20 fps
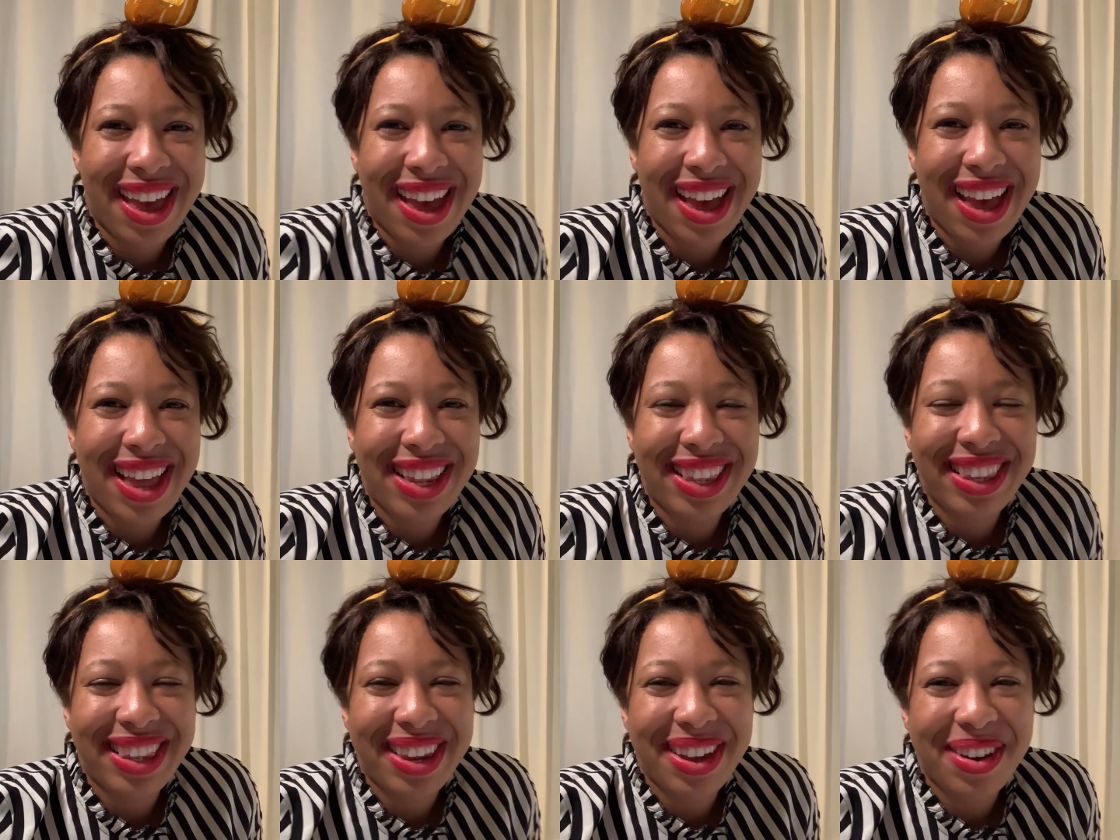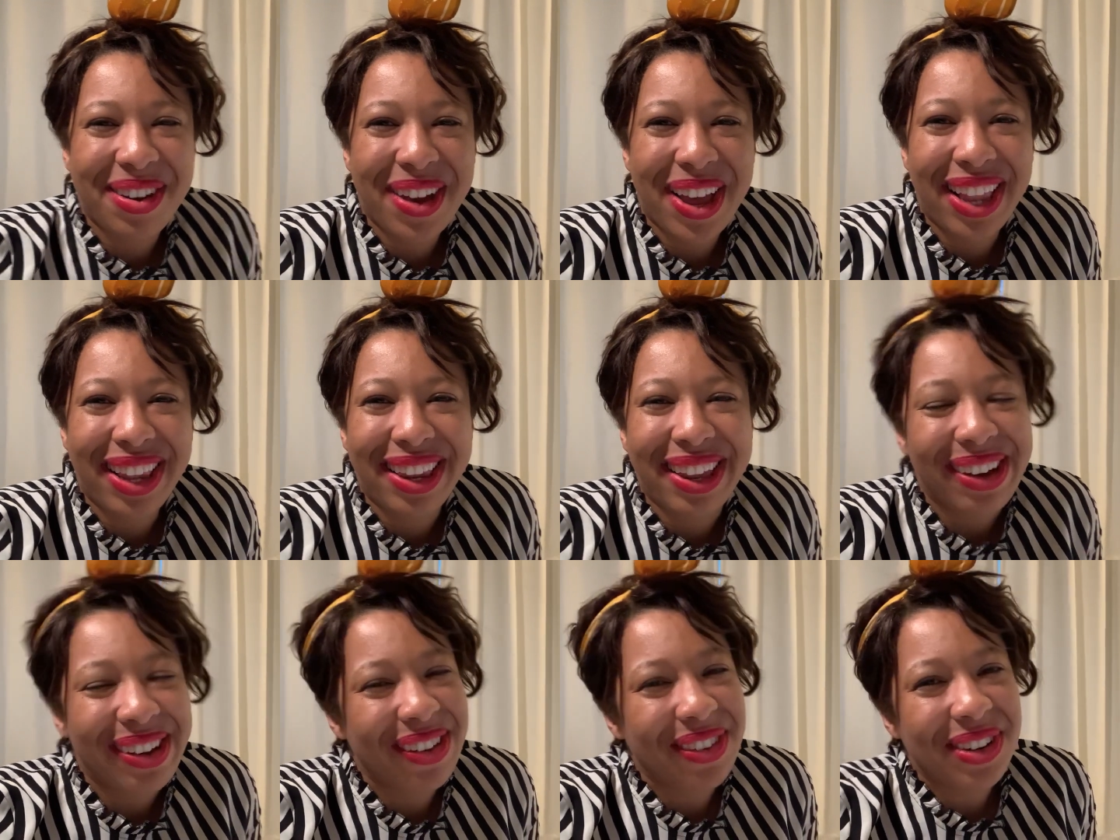Hello,
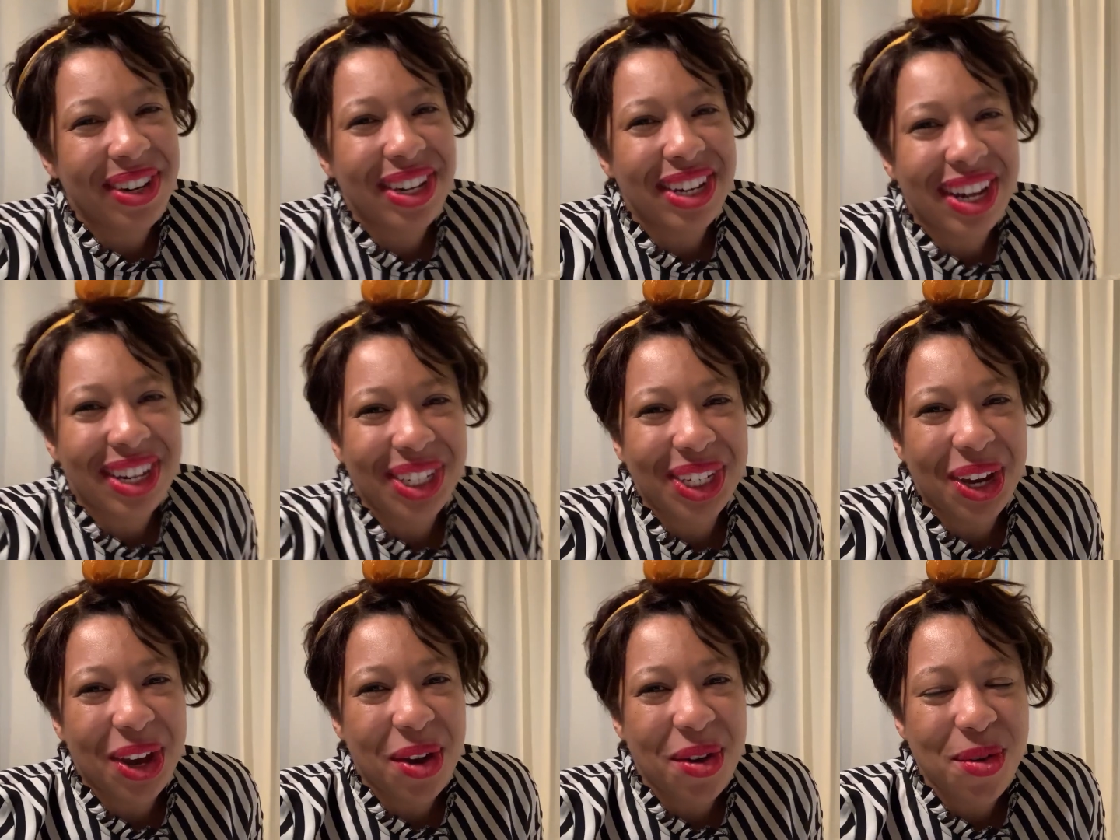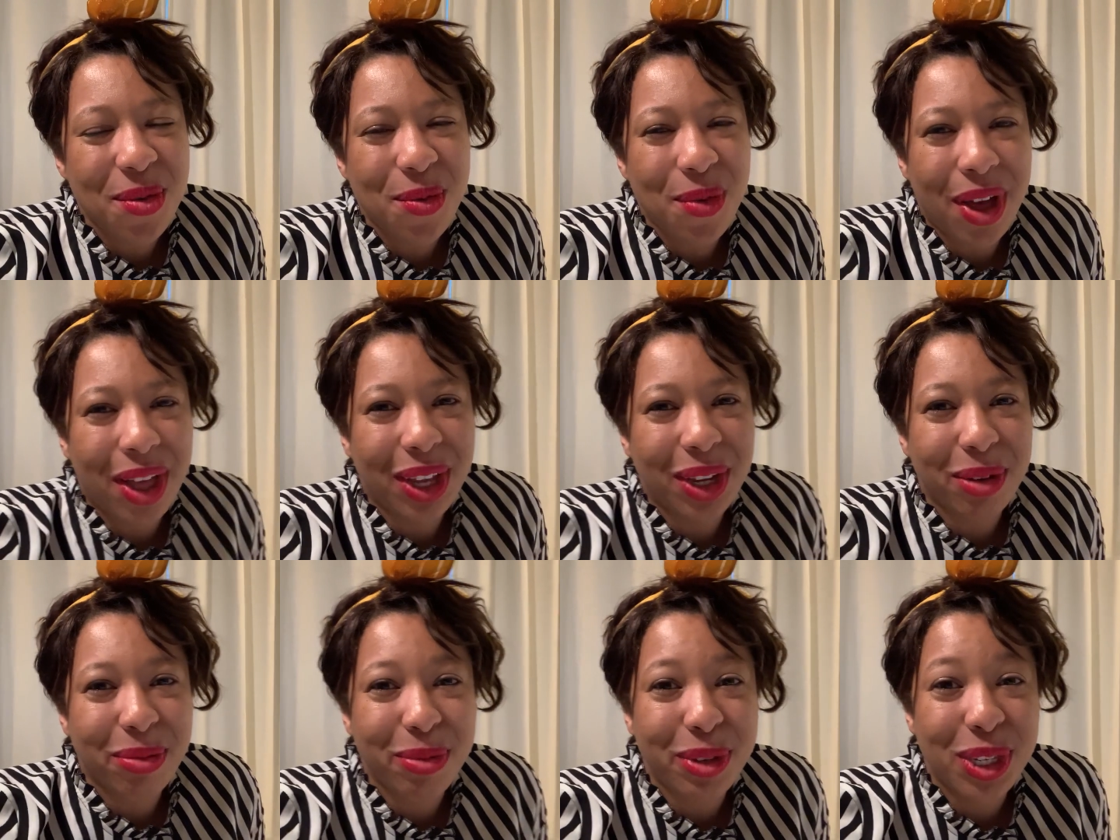I'm Natasha Ho.
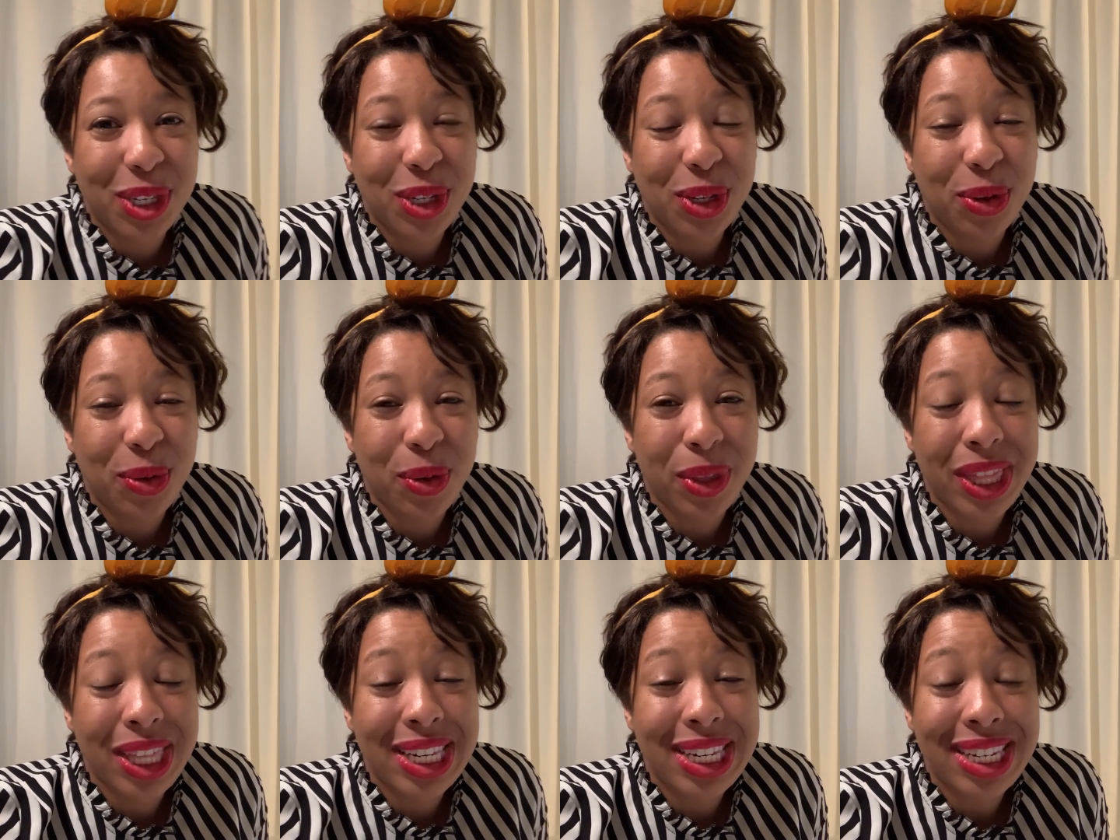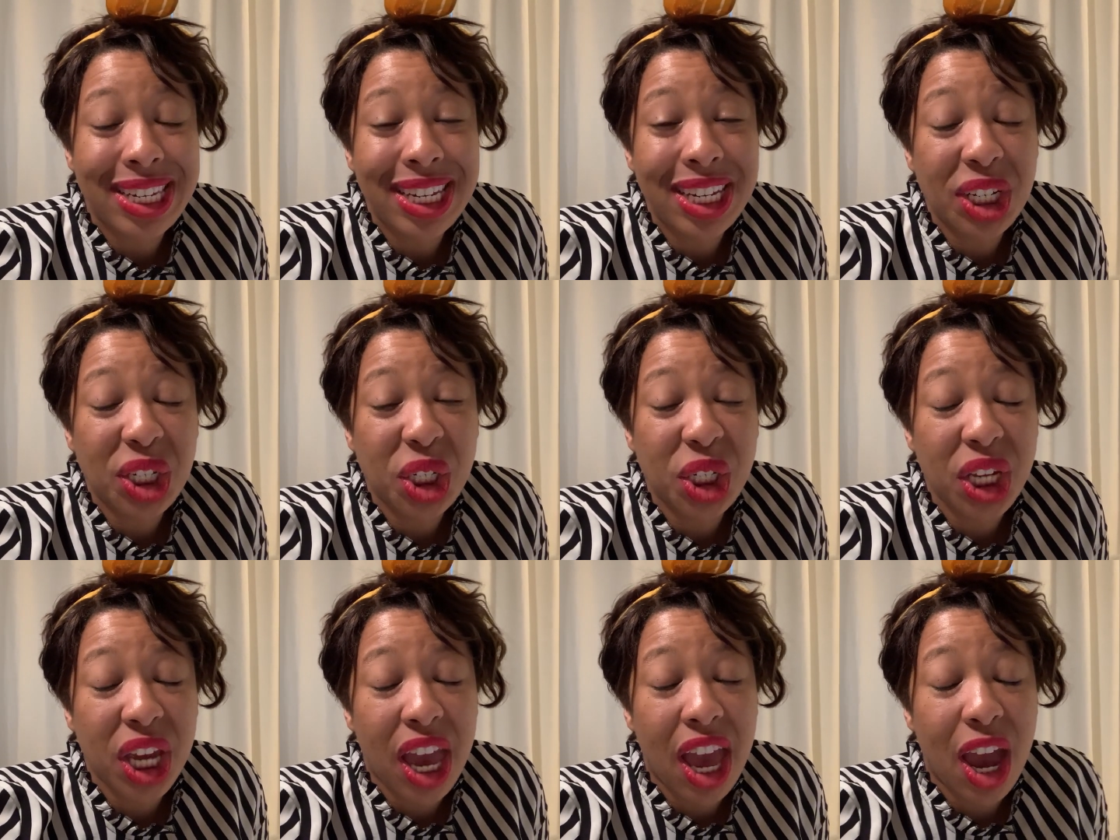Welcome to The Dish.